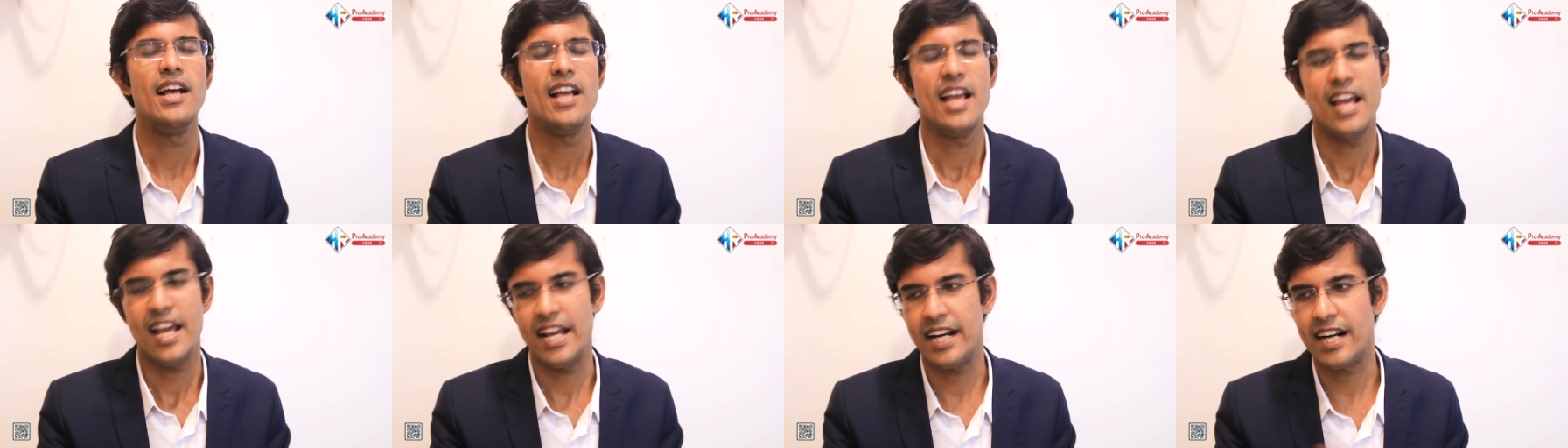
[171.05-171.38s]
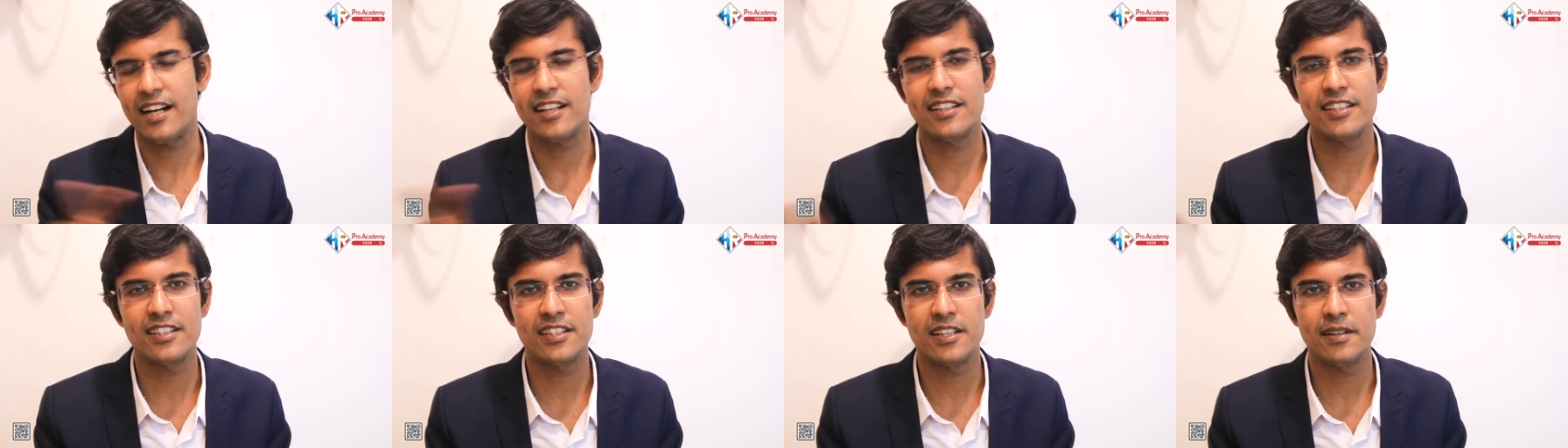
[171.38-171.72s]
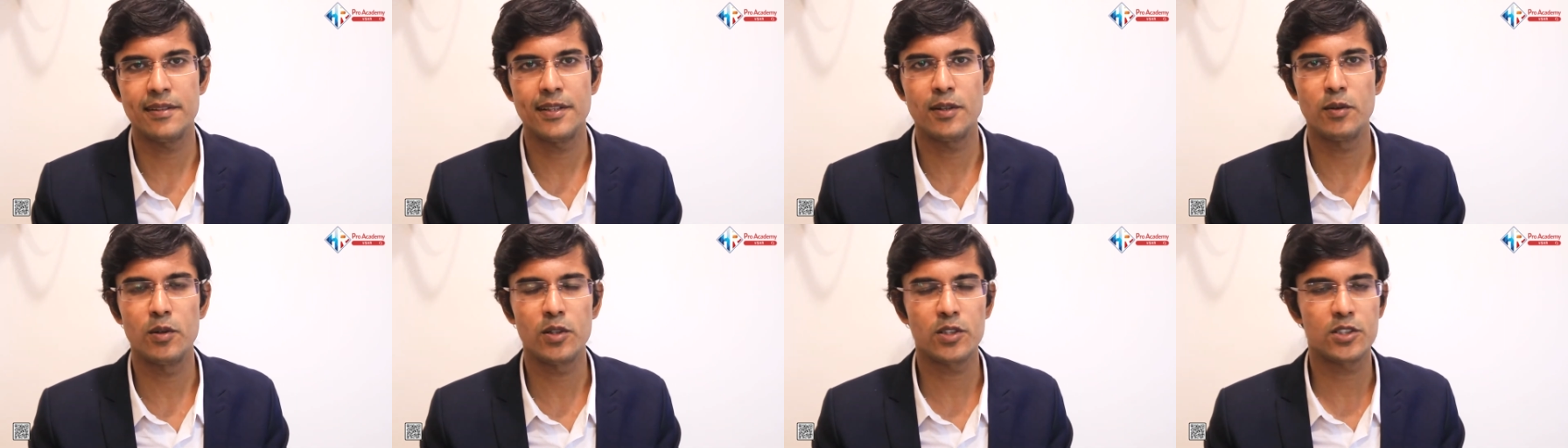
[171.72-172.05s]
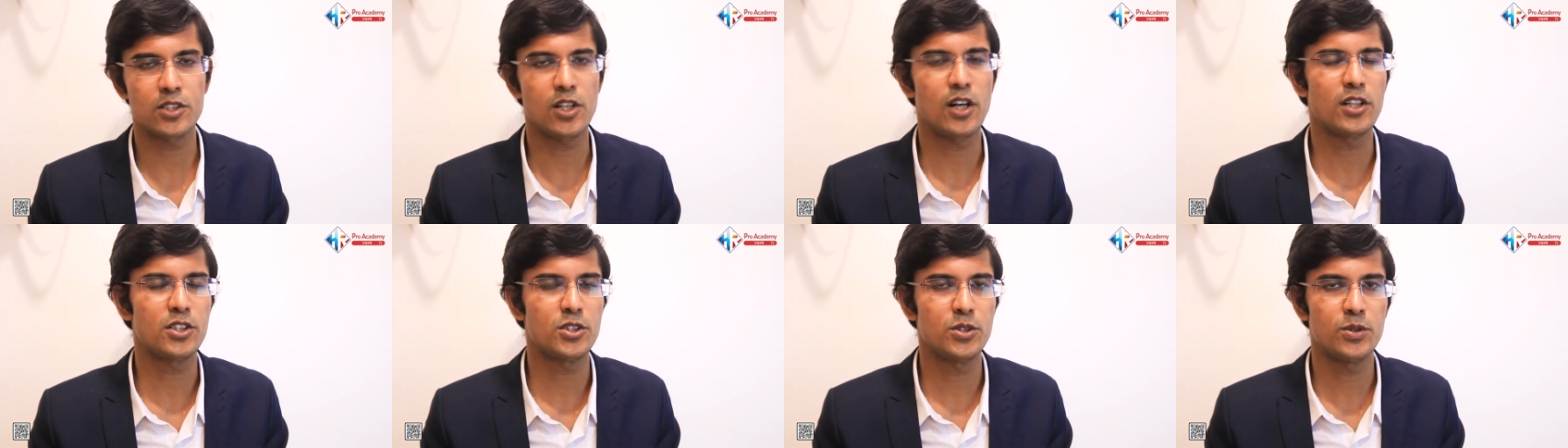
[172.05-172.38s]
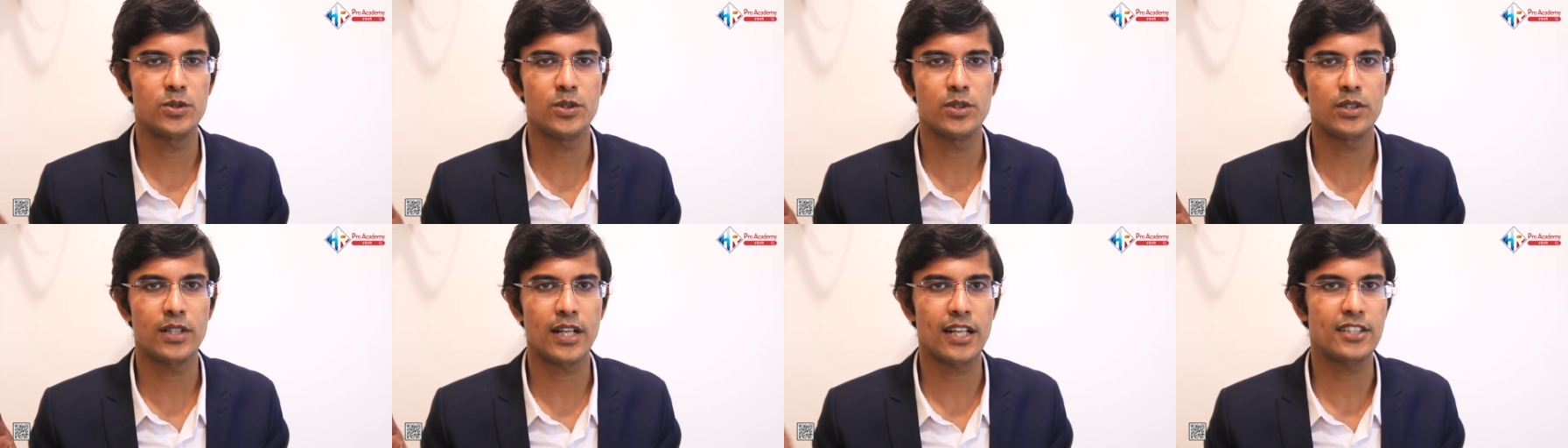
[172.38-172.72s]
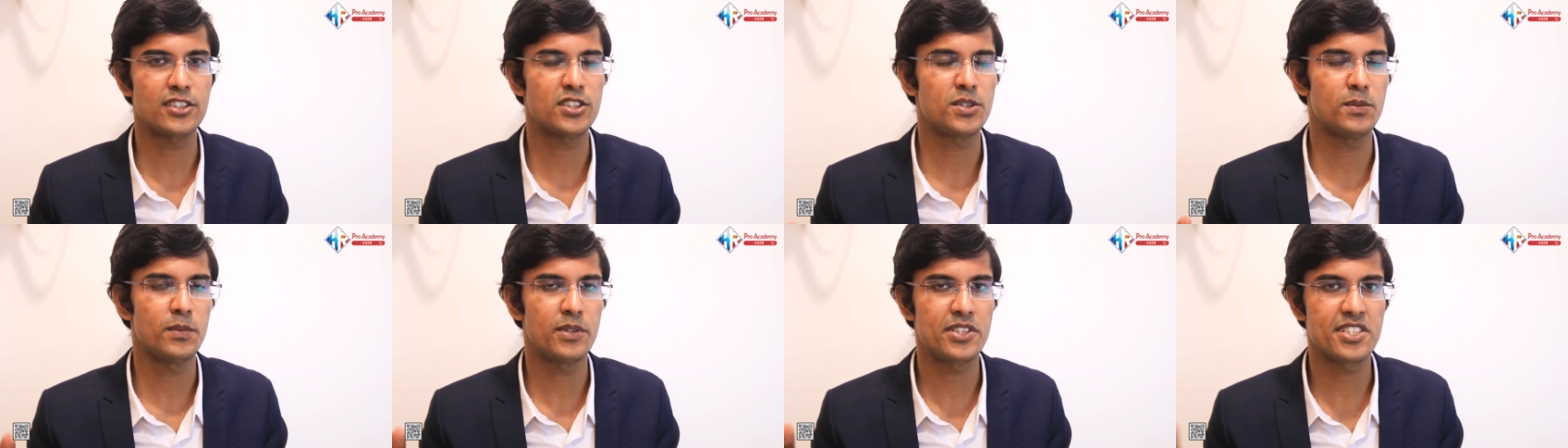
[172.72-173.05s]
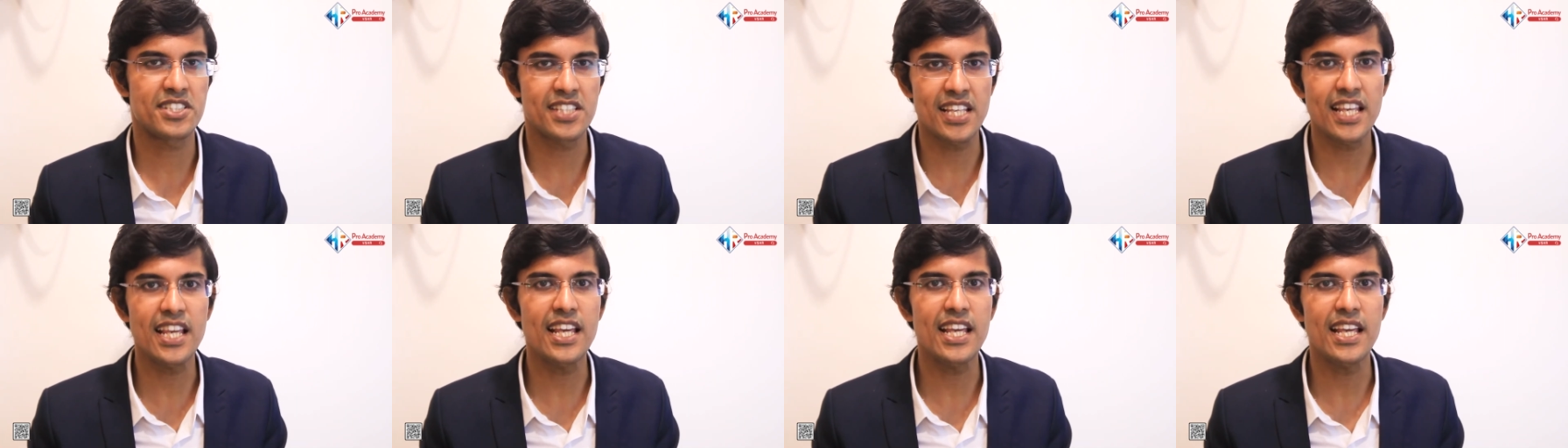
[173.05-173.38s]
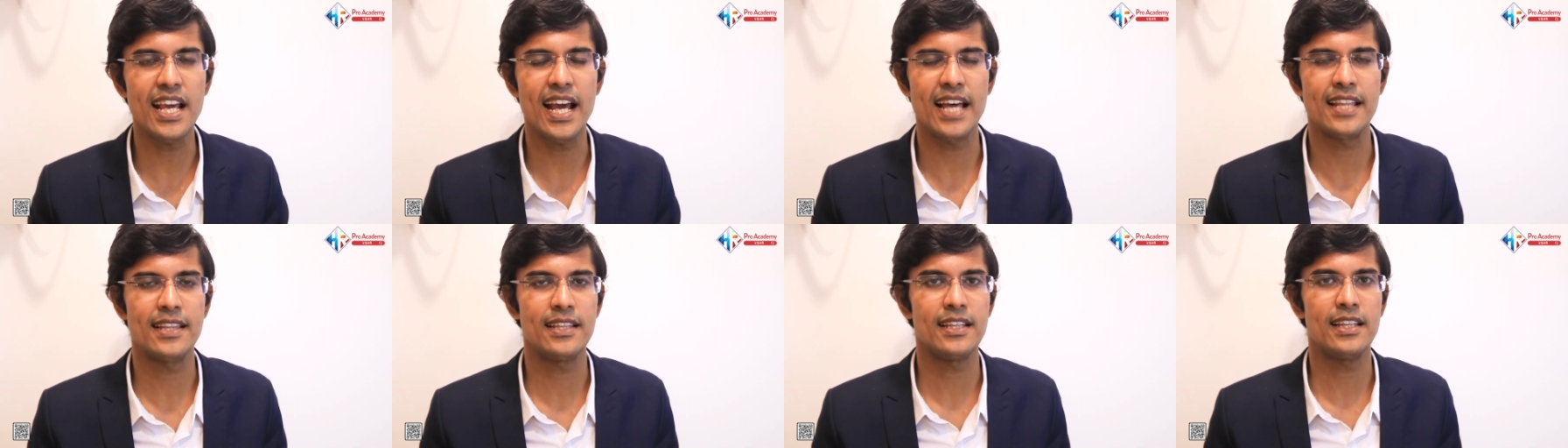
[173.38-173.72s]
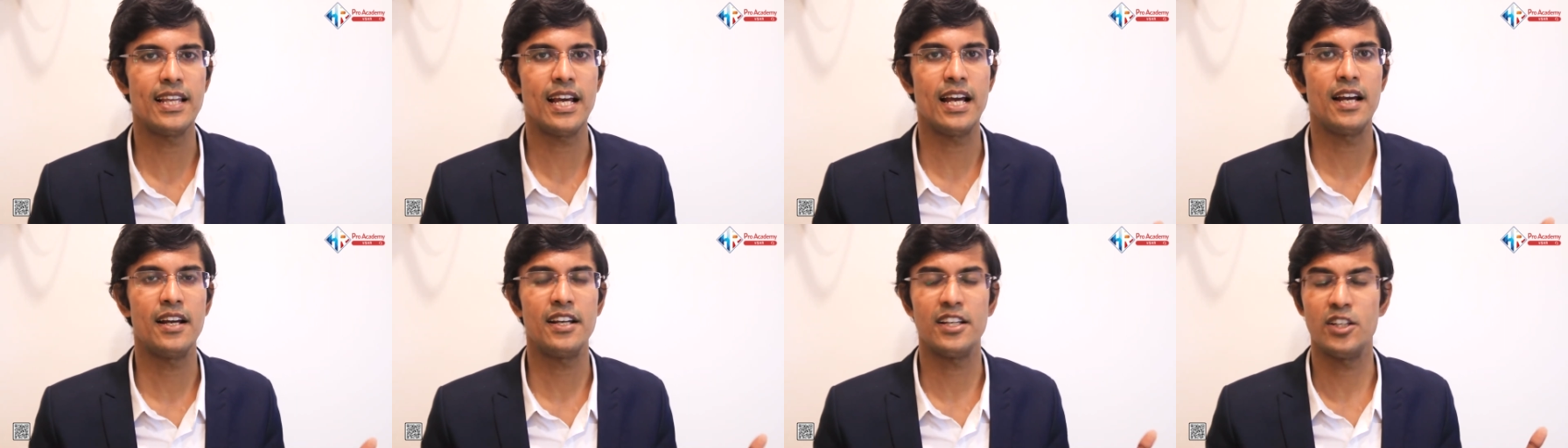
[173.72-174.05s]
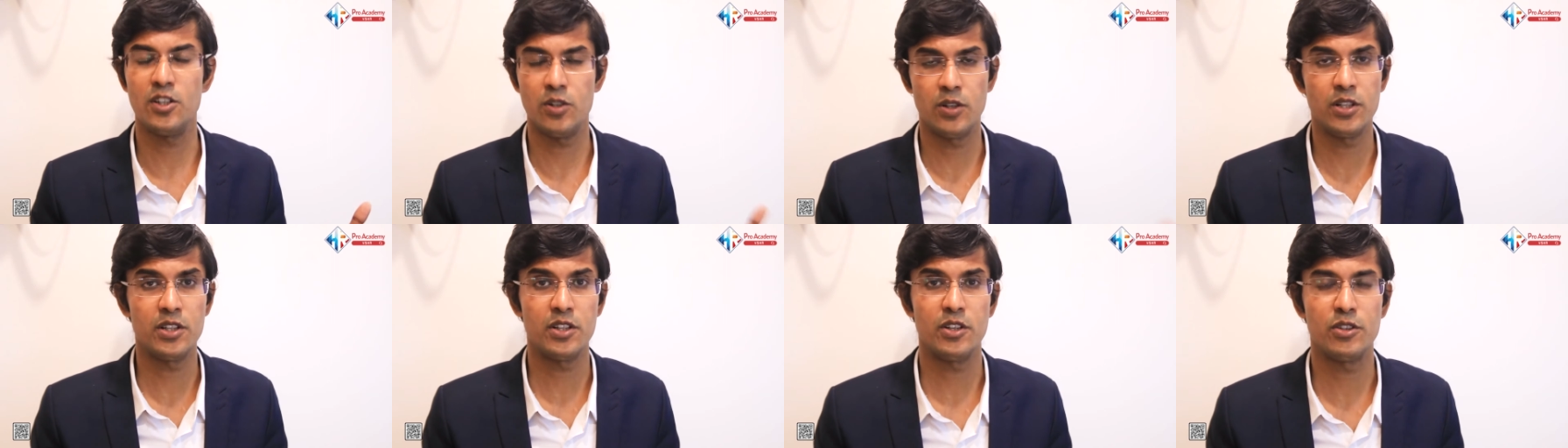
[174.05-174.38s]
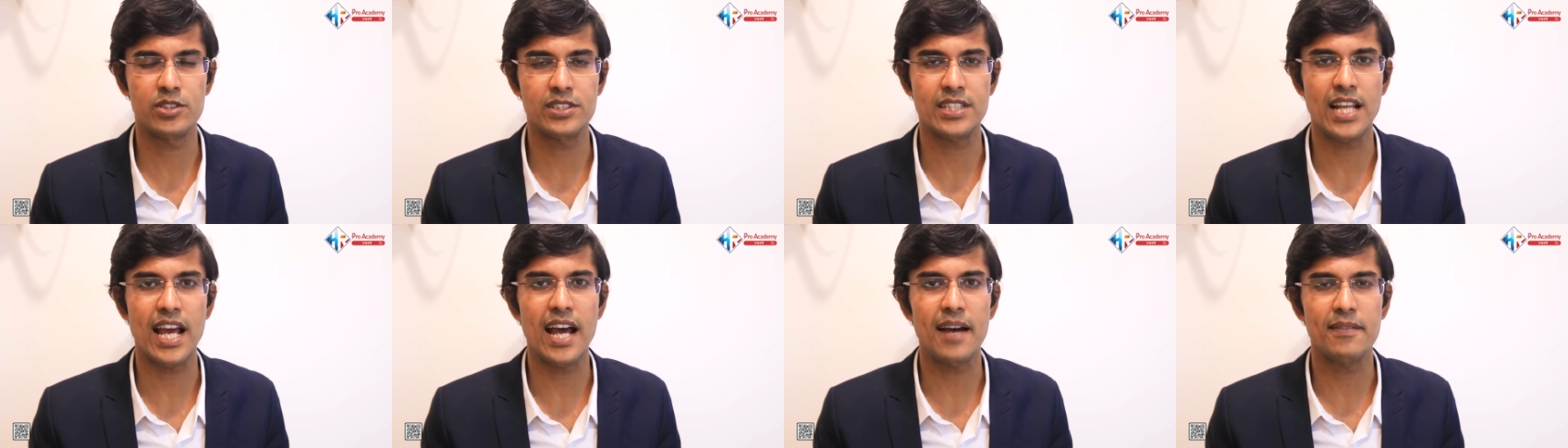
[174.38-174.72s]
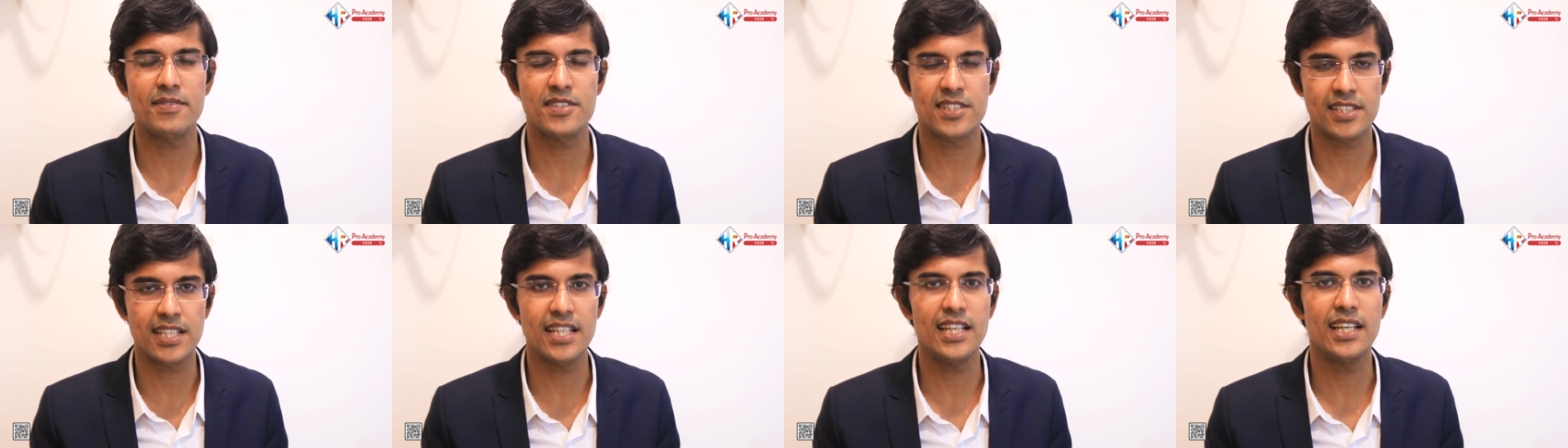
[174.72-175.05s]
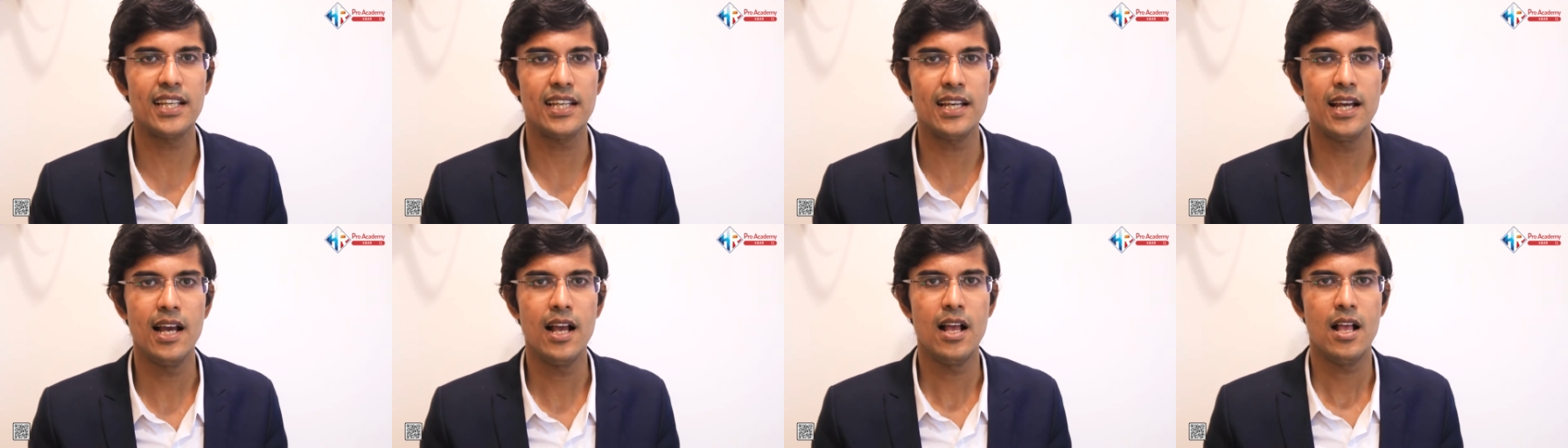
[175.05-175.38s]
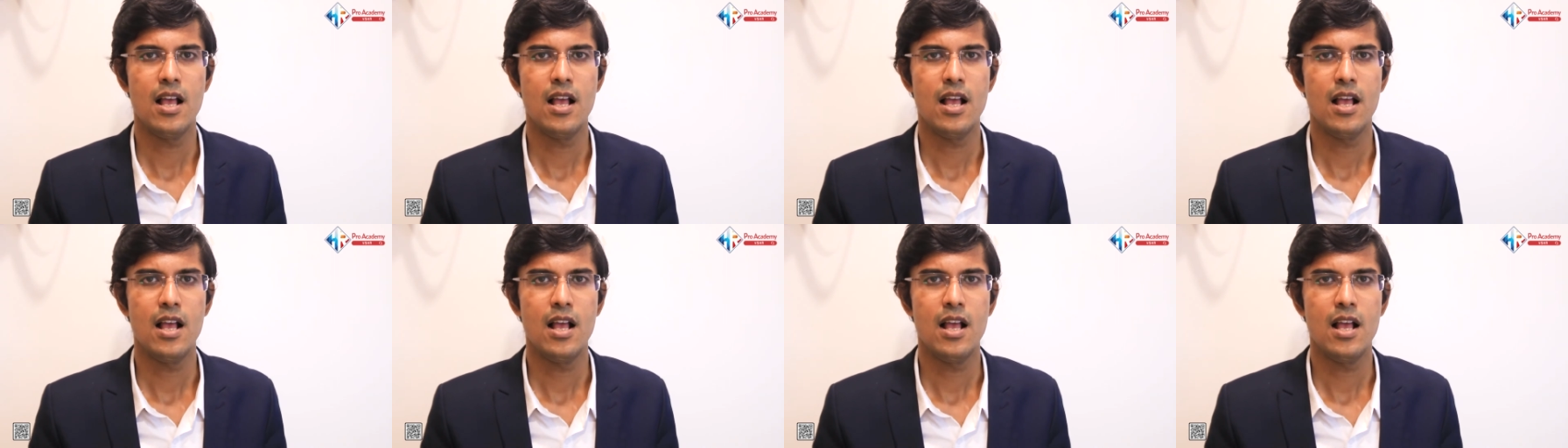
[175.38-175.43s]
and another day they will talk to customer C and your staff C,